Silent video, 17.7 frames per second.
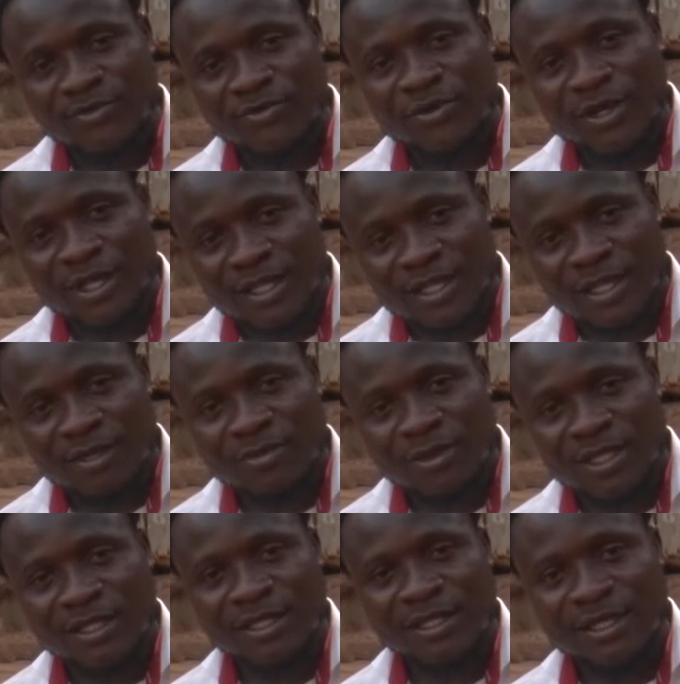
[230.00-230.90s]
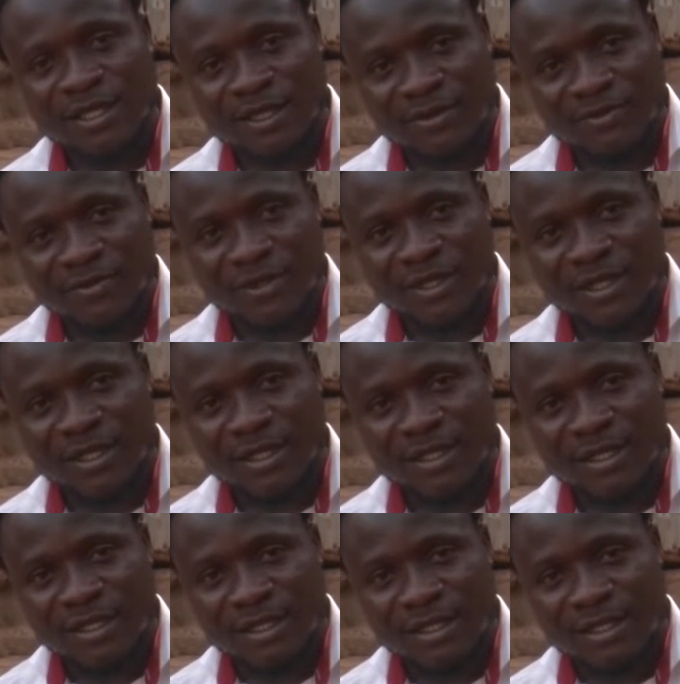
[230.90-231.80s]
For SLBC TV,
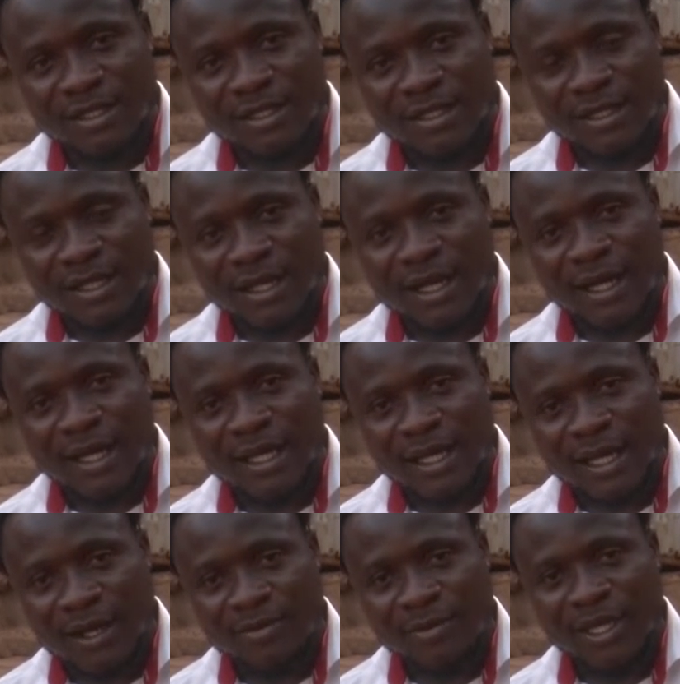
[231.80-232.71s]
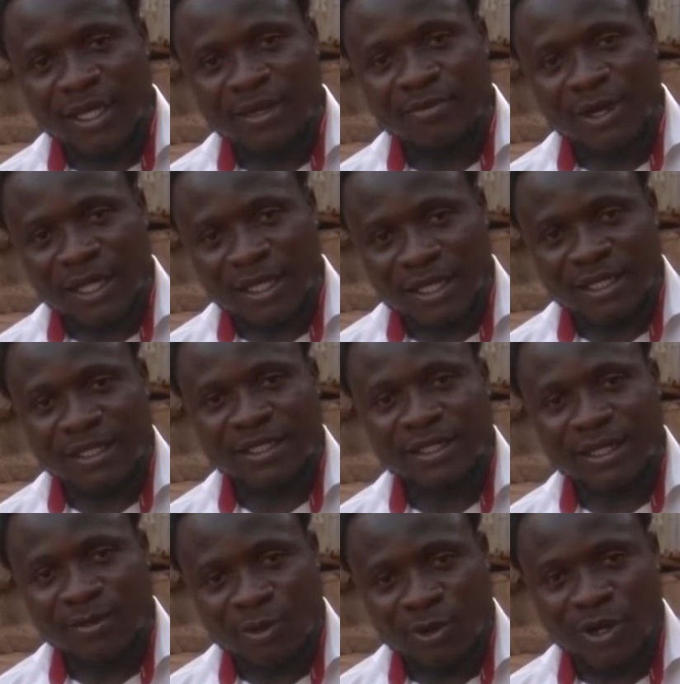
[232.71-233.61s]
I am Emmanuel
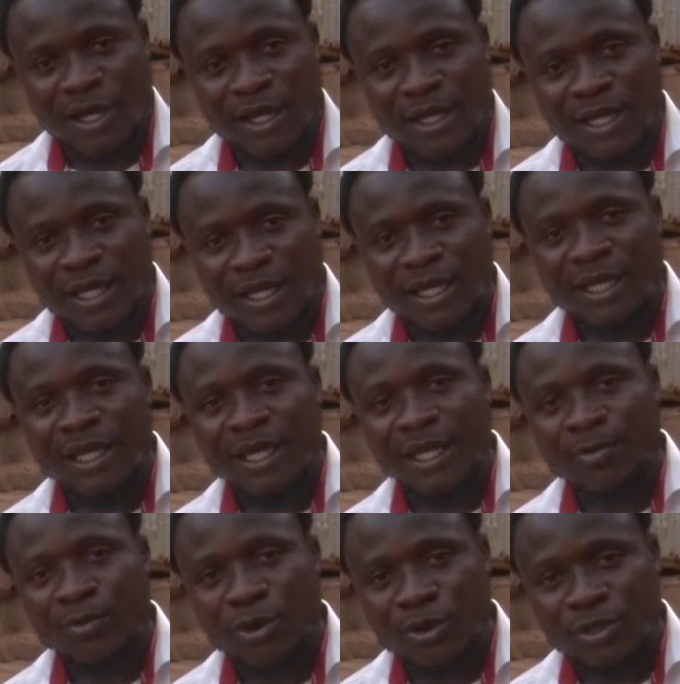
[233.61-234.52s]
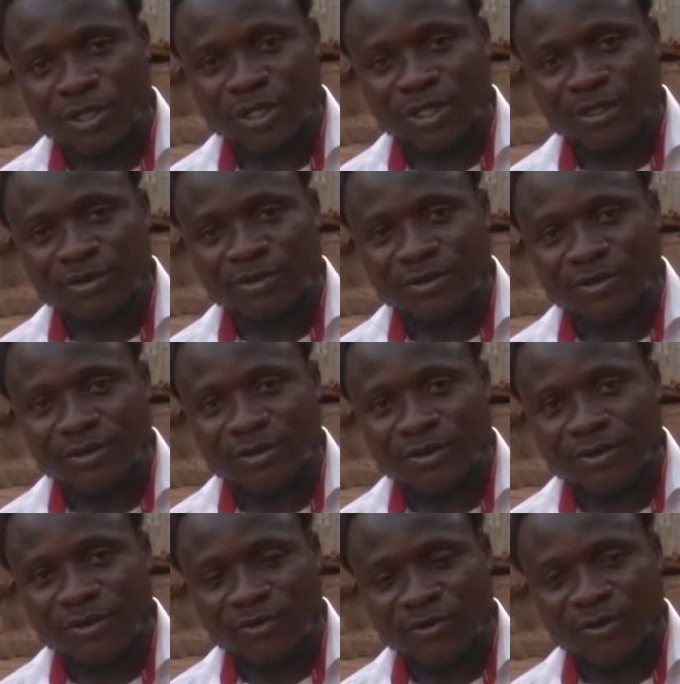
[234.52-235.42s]
Samura, reporting
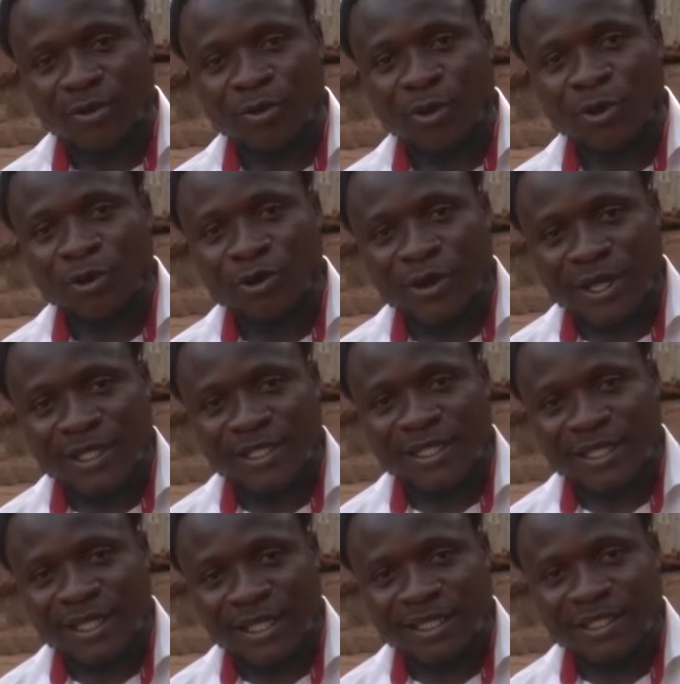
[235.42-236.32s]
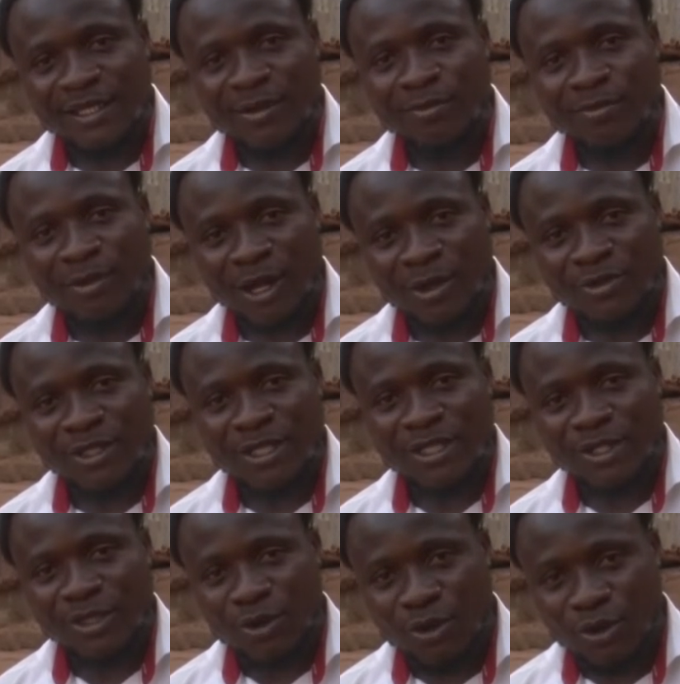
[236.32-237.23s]
from Owen Street,
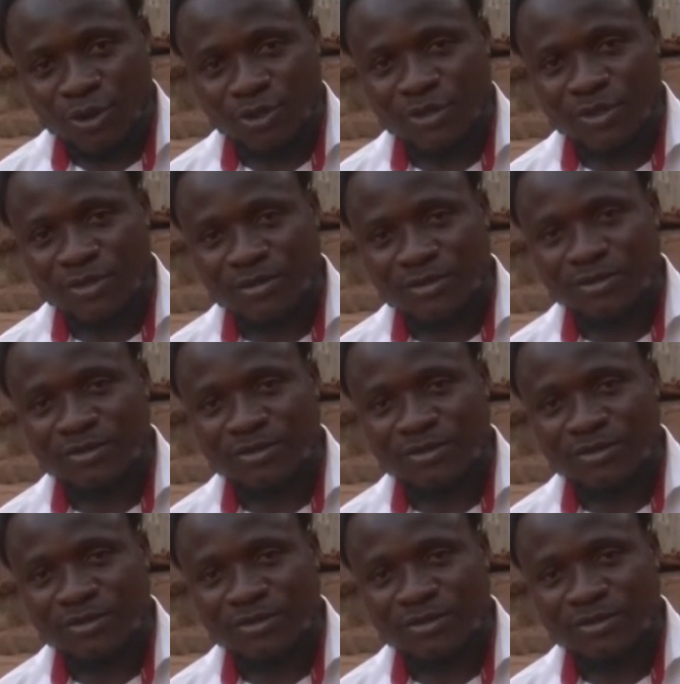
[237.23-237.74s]
Mountain Court.